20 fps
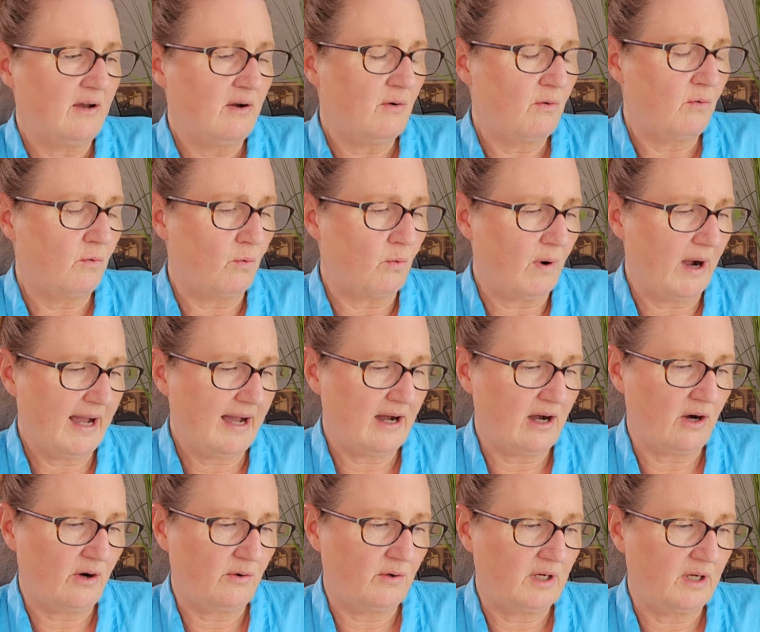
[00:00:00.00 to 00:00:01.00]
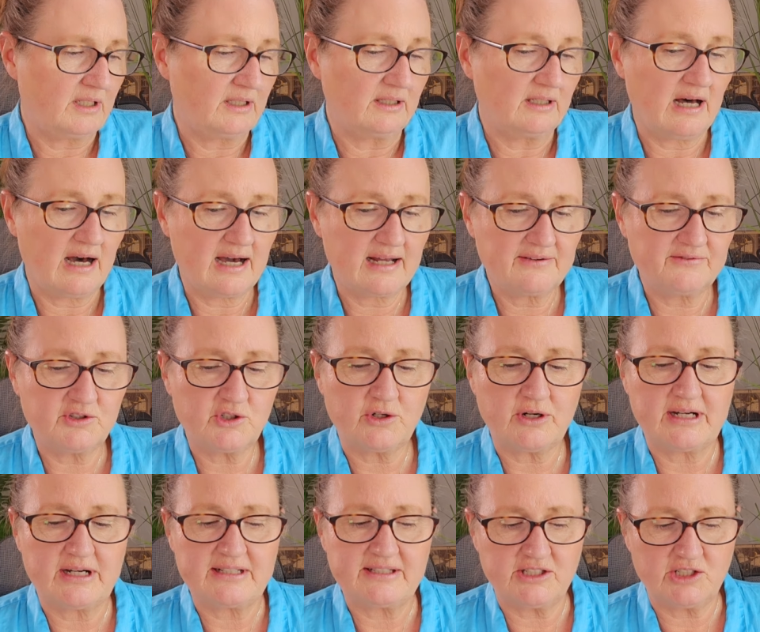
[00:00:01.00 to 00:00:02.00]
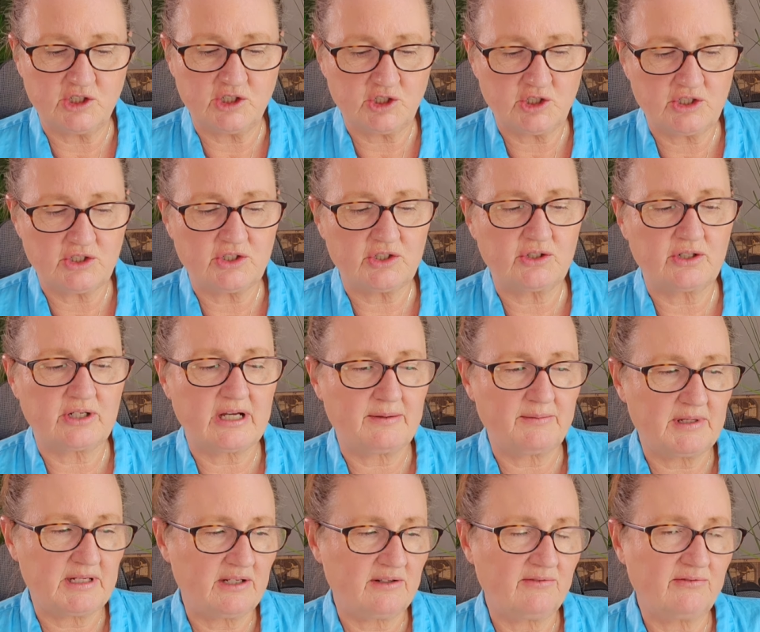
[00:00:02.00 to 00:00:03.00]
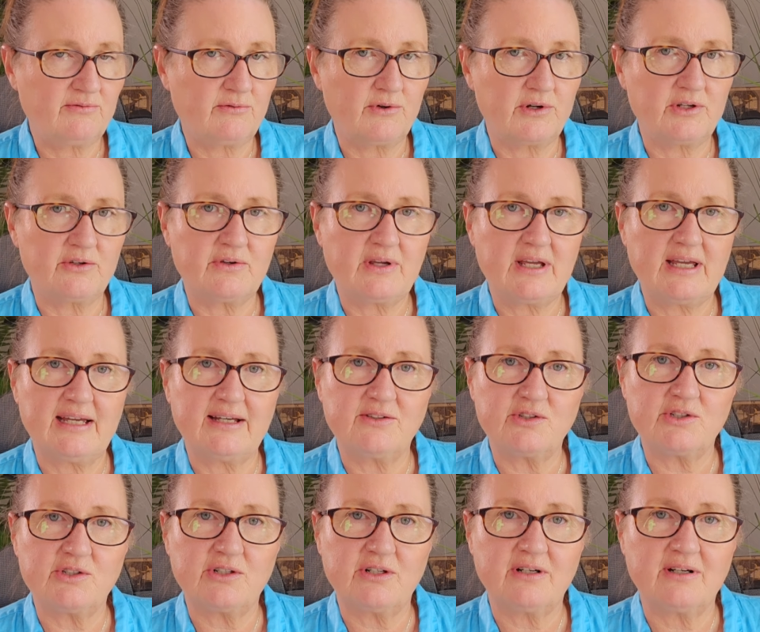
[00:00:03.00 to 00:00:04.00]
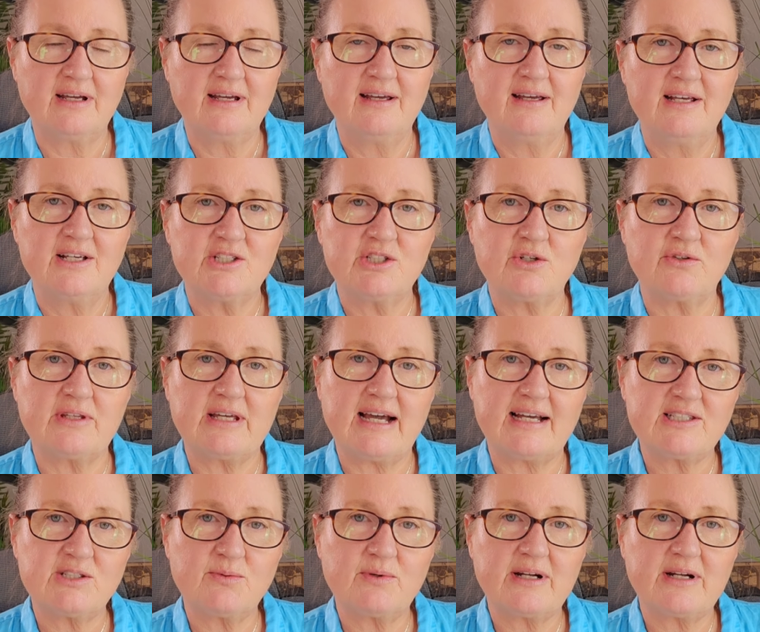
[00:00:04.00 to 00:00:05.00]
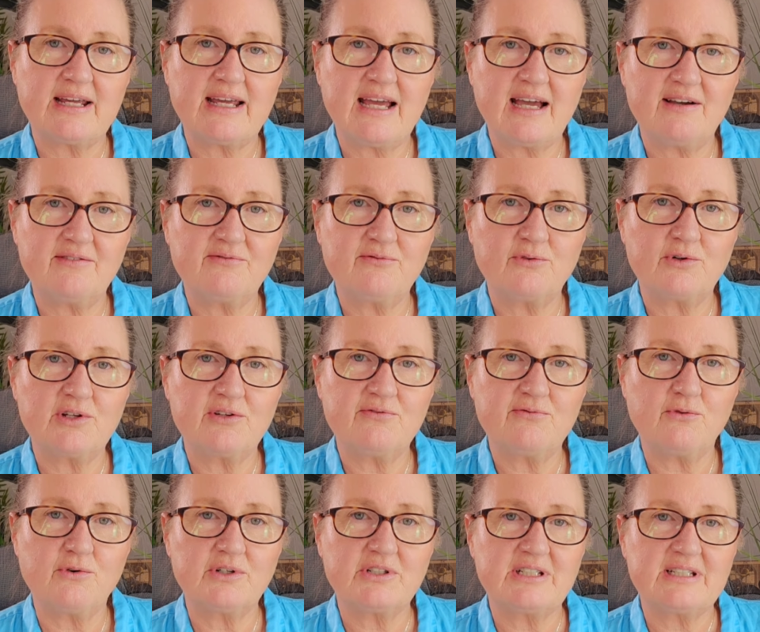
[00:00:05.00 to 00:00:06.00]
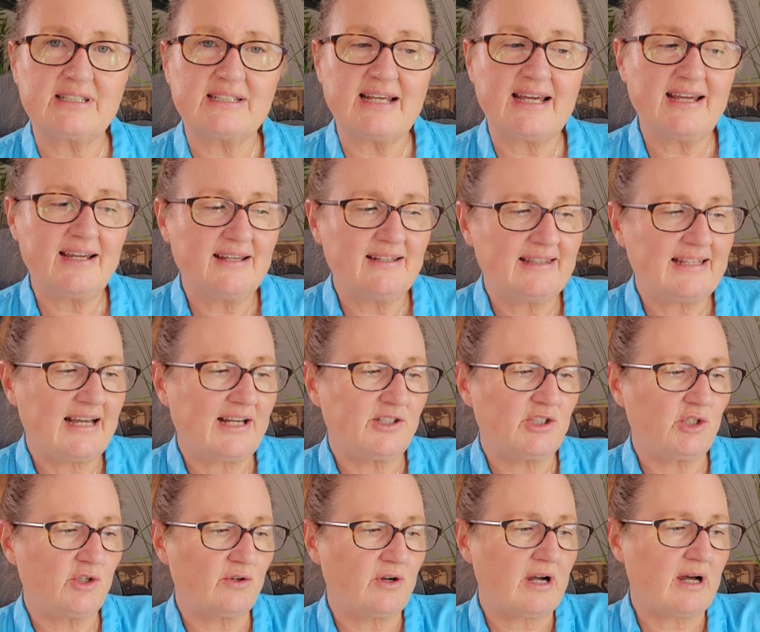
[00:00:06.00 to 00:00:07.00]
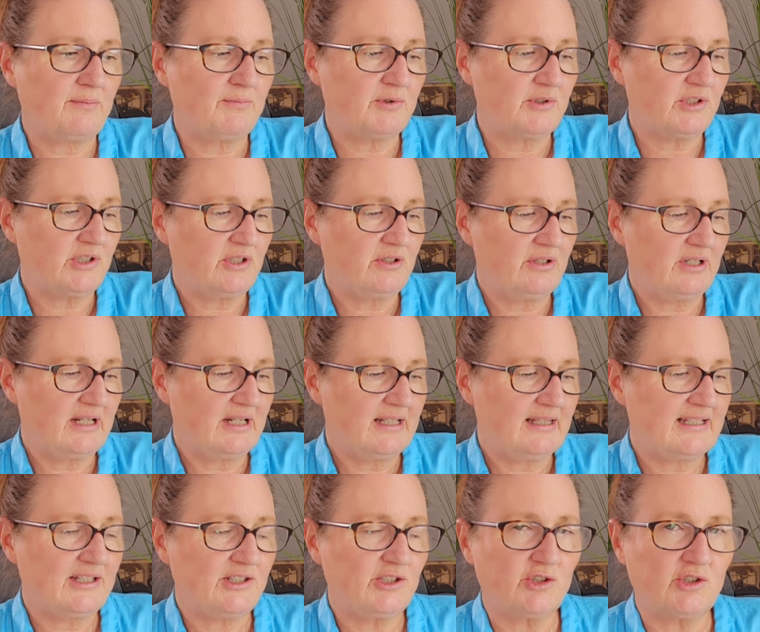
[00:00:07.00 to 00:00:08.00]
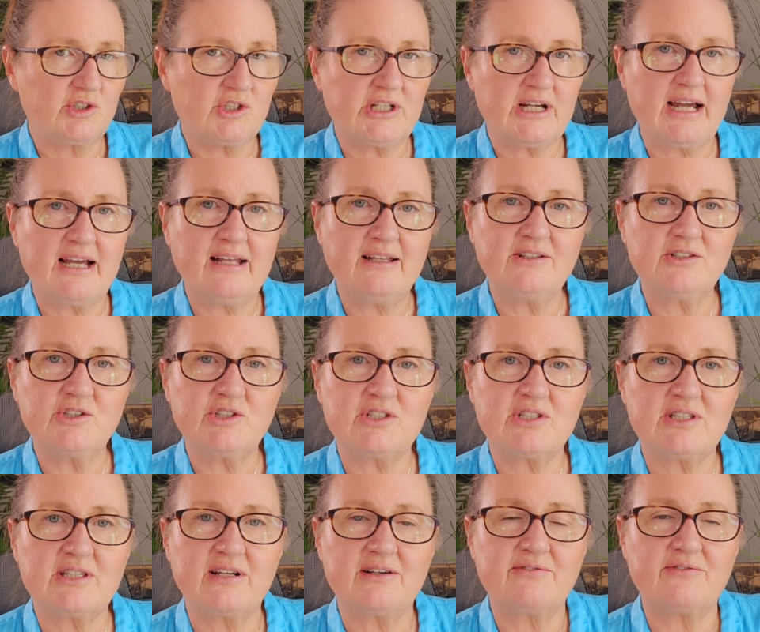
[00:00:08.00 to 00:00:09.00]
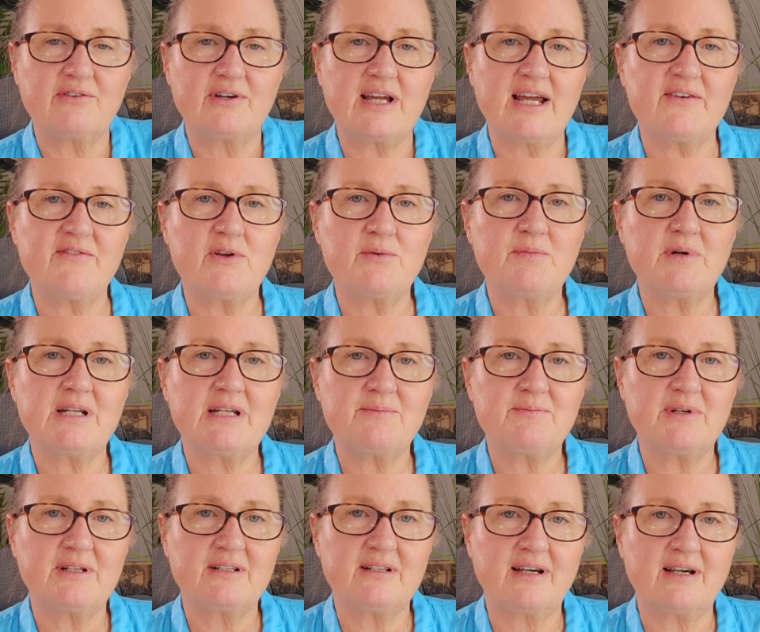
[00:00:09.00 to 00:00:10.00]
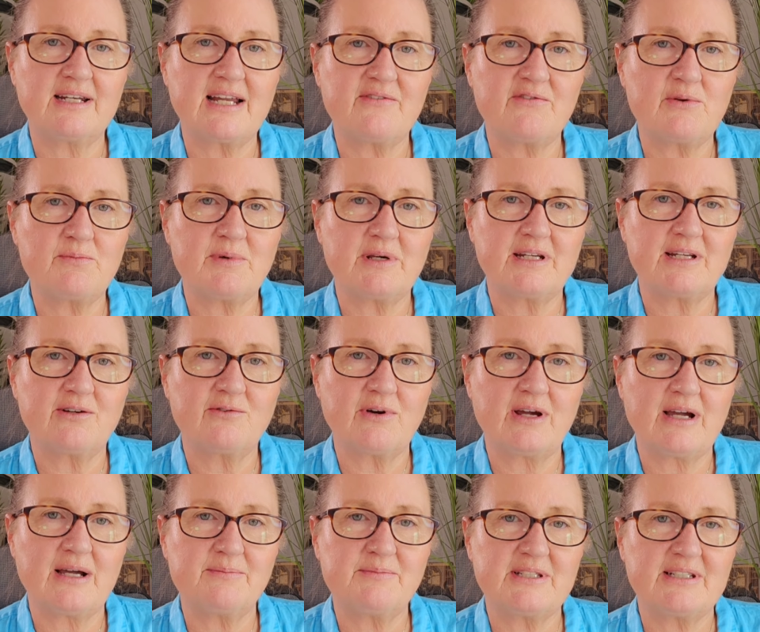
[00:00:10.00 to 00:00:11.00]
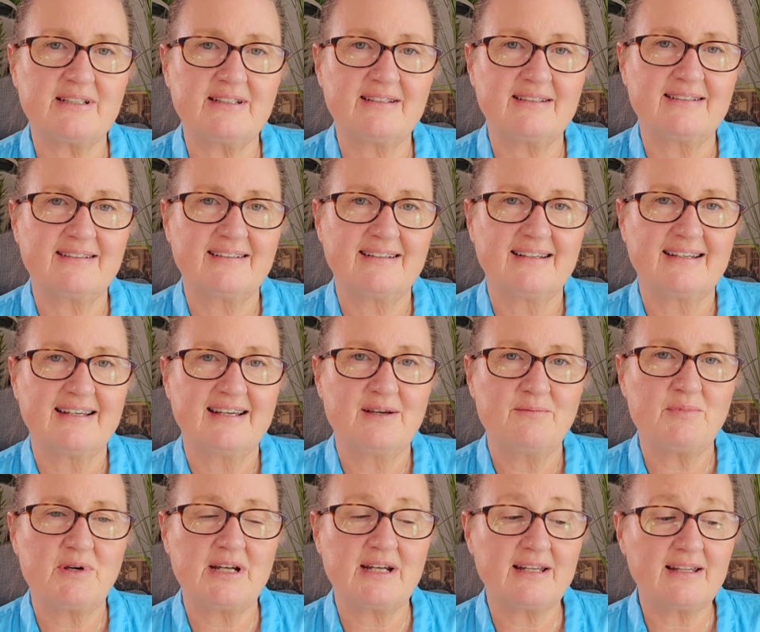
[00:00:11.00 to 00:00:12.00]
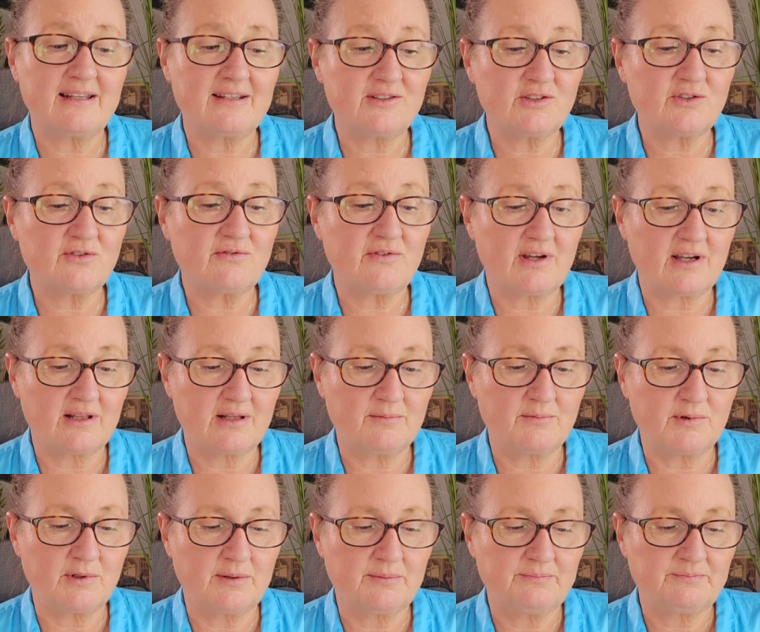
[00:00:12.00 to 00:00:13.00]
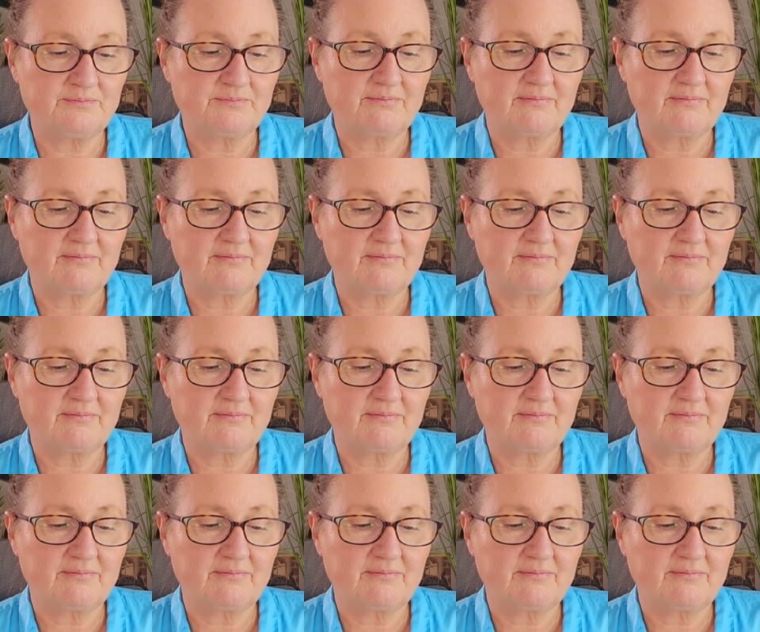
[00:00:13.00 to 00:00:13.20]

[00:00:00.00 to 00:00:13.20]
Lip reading: Wow, a lot of transitions are coming in for you, Cancer. So that's what I have for you for today. That's your opportunity. That's your challenge. It's there for everybody, but not everybody grabs it. But it is available.